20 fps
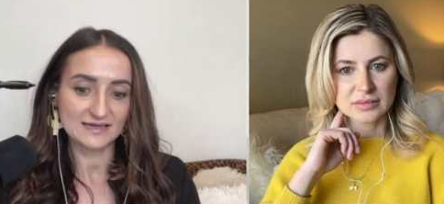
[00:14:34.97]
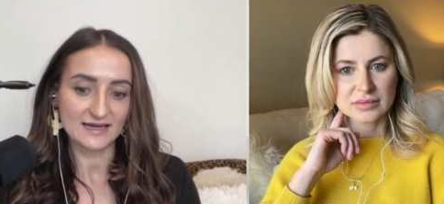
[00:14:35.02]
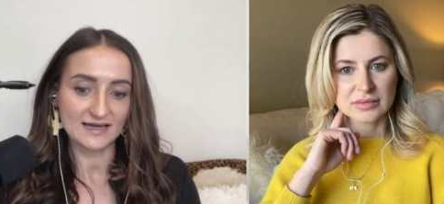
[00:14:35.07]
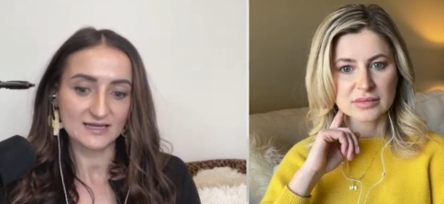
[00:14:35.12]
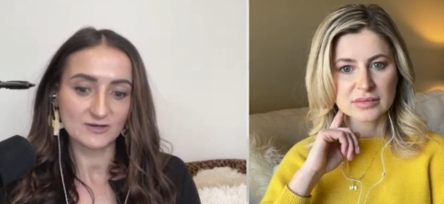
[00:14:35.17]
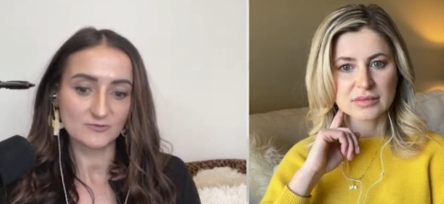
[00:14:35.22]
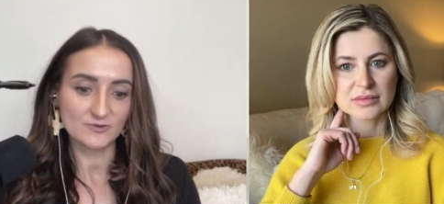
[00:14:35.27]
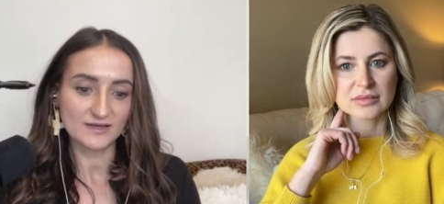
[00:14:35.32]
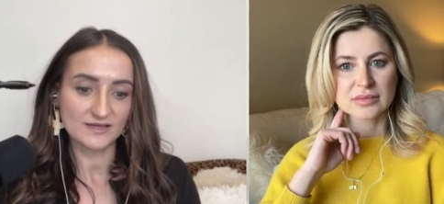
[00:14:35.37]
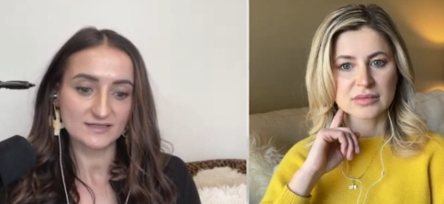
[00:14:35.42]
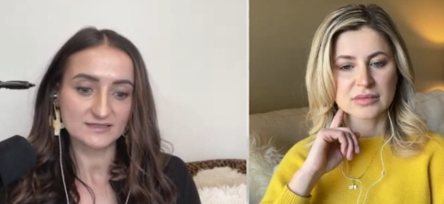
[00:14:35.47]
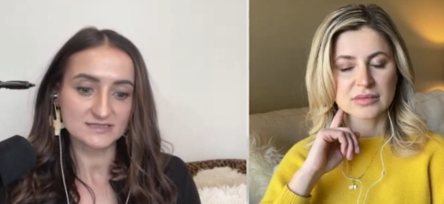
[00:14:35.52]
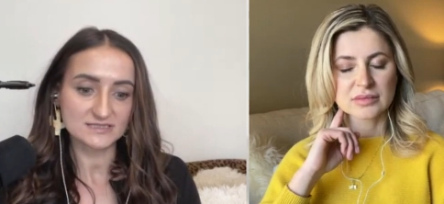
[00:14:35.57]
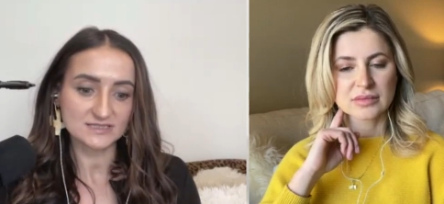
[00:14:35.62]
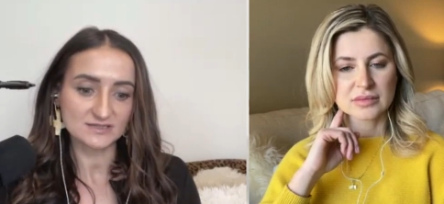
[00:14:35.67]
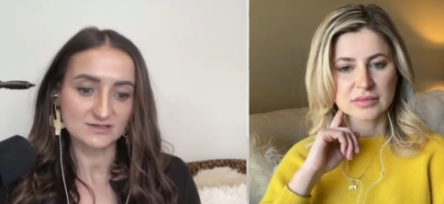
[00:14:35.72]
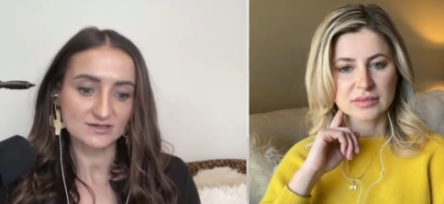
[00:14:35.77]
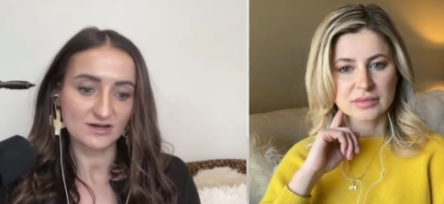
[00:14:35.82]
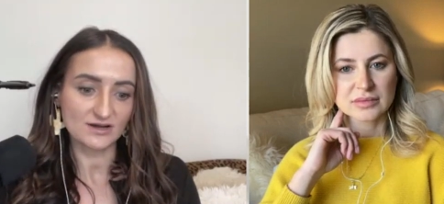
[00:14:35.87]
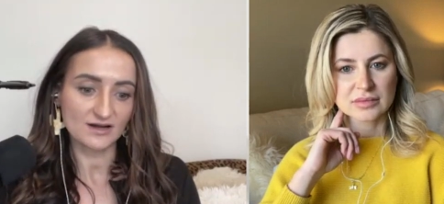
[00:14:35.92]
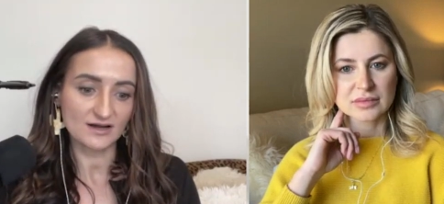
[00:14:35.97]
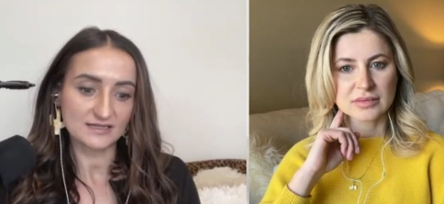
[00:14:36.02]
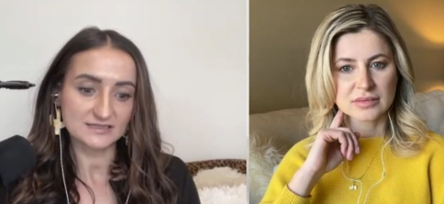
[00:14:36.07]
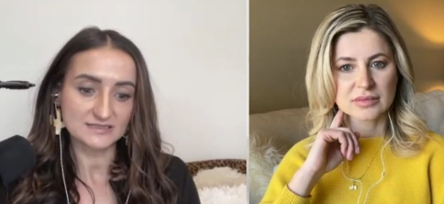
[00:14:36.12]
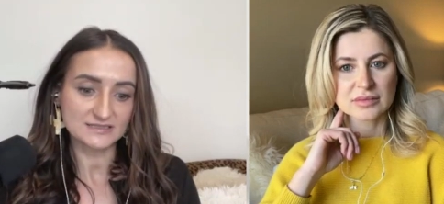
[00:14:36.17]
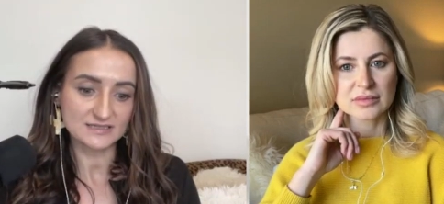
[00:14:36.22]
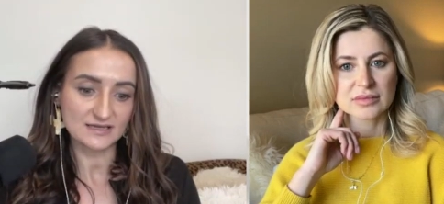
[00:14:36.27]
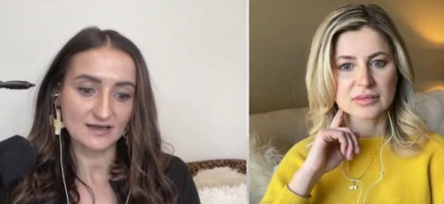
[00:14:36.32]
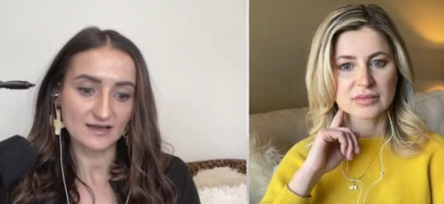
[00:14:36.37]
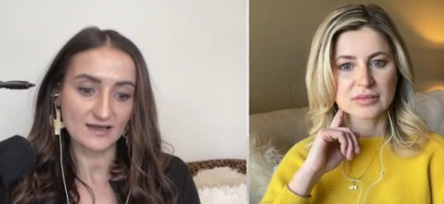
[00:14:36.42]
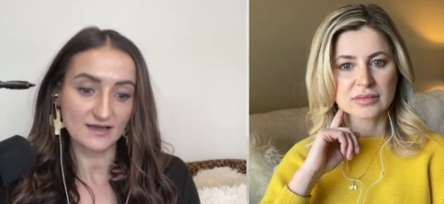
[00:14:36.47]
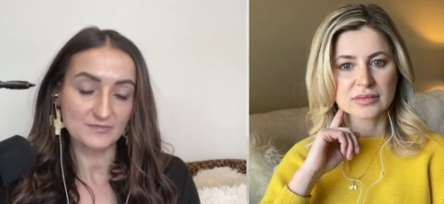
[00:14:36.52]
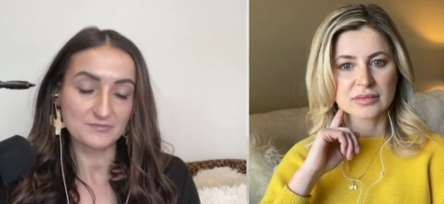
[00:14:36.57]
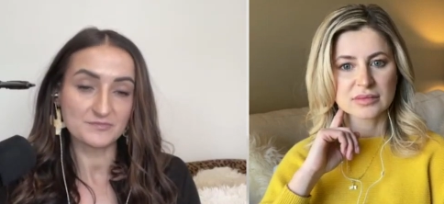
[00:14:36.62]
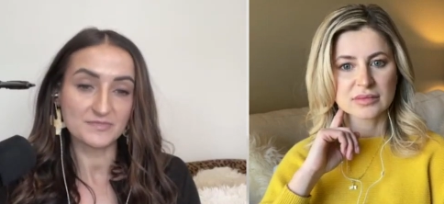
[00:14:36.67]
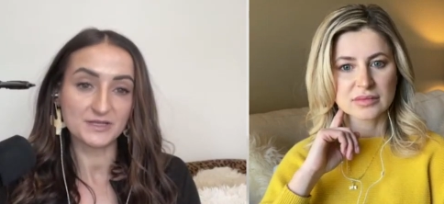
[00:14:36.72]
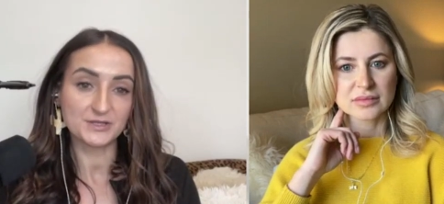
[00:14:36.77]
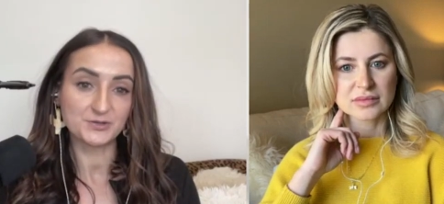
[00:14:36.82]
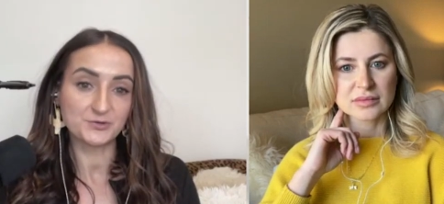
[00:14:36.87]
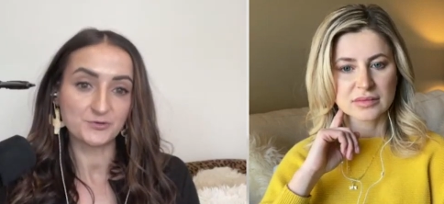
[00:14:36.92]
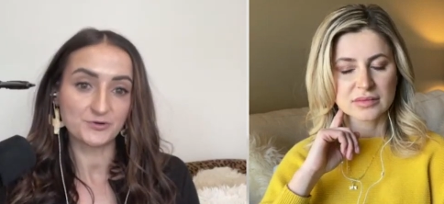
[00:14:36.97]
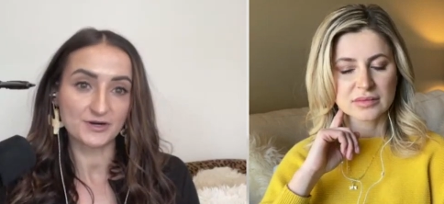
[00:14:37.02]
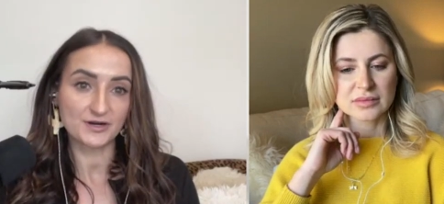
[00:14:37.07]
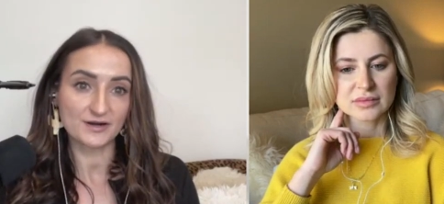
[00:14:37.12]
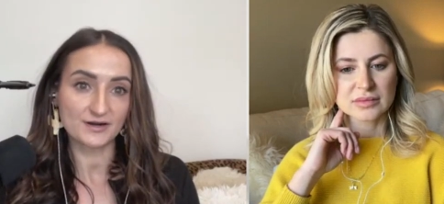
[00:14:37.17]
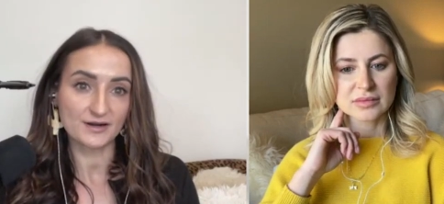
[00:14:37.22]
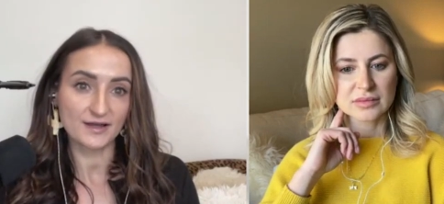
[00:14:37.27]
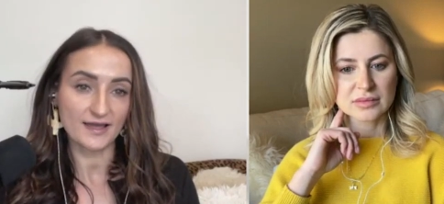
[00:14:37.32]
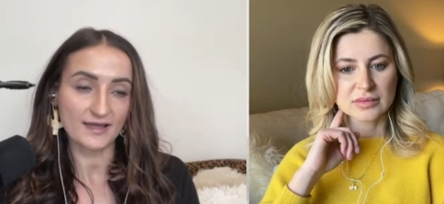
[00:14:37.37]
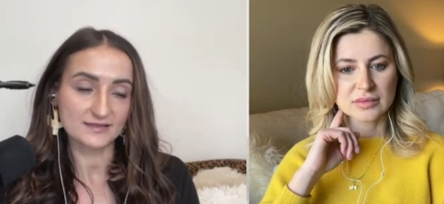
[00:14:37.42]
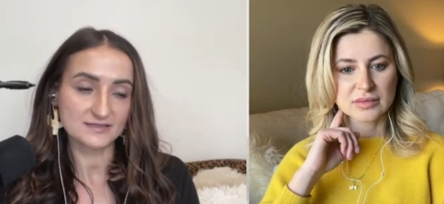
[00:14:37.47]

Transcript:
Speaker 1: I went got uh, manure.